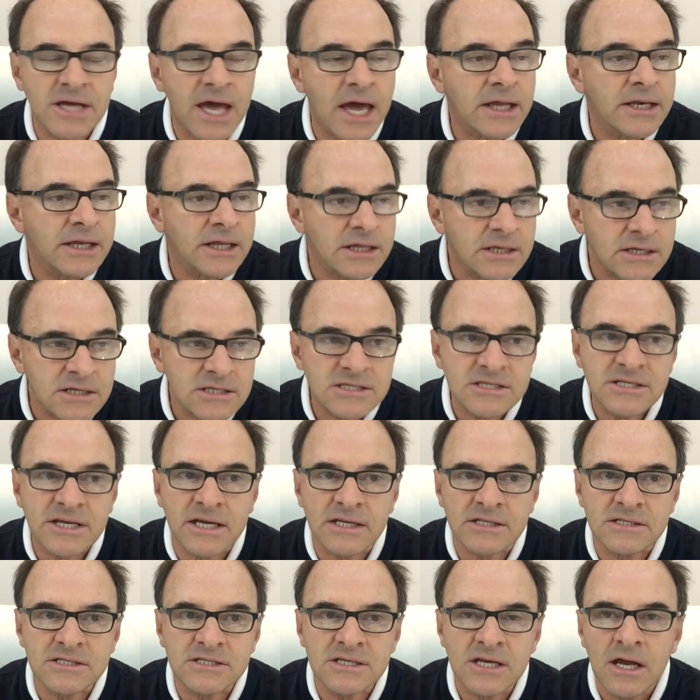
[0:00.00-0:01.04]
And in a
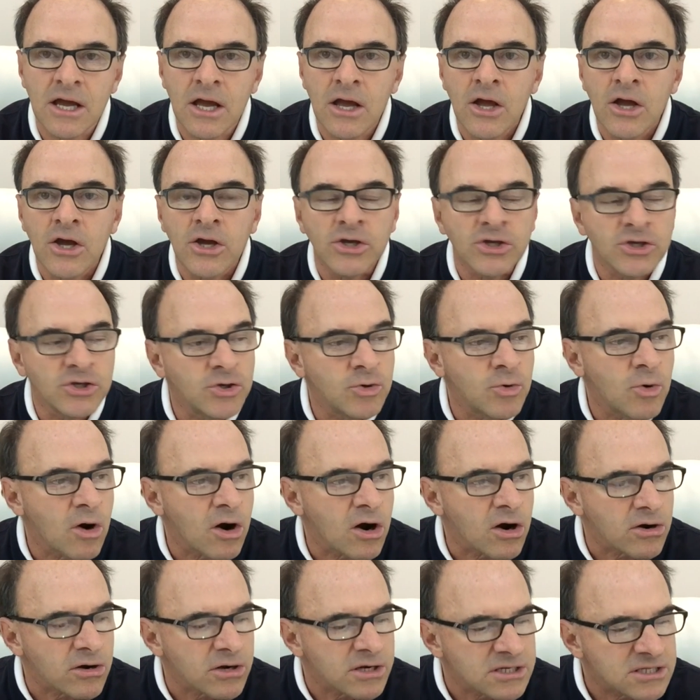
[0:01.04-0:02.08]
sense, you
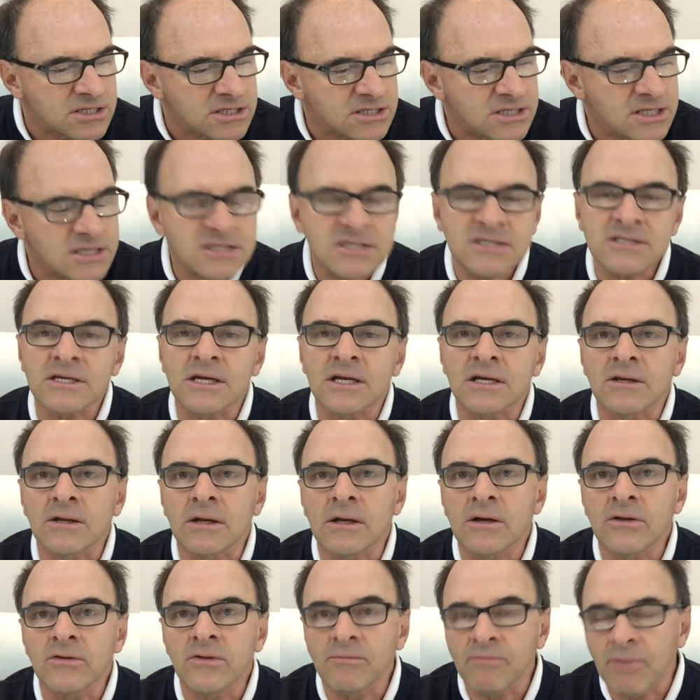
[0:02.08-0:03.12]
are assisting
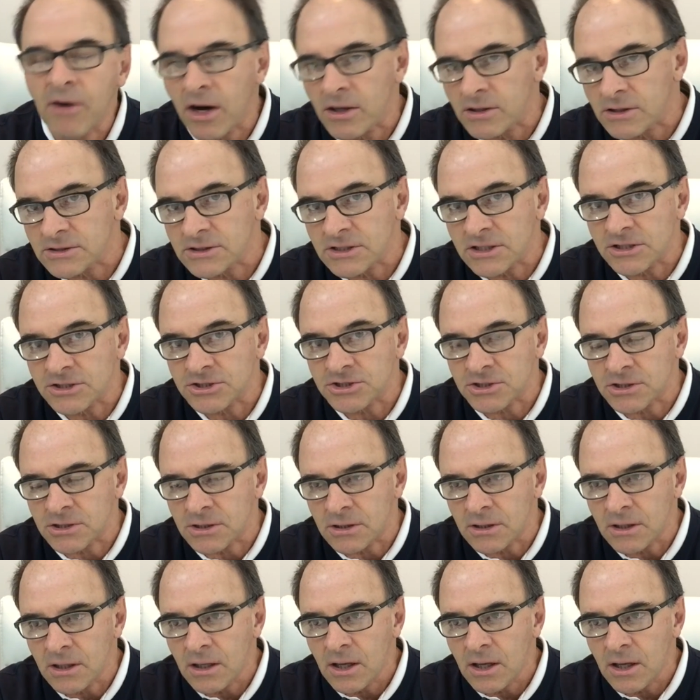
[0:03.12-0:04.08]
the politician